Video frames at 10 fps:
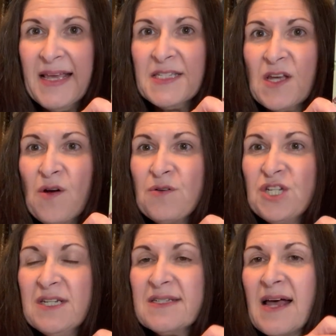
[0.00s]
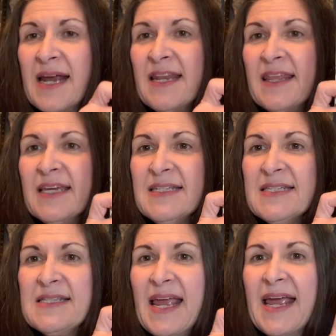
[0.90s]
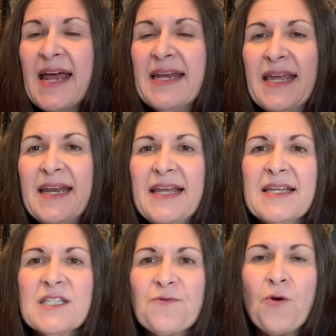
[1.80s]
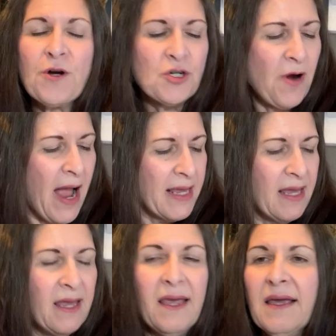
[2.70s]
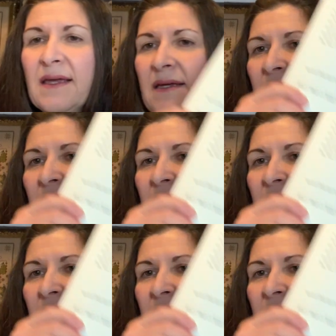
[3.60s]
So she designed this and it is for tracking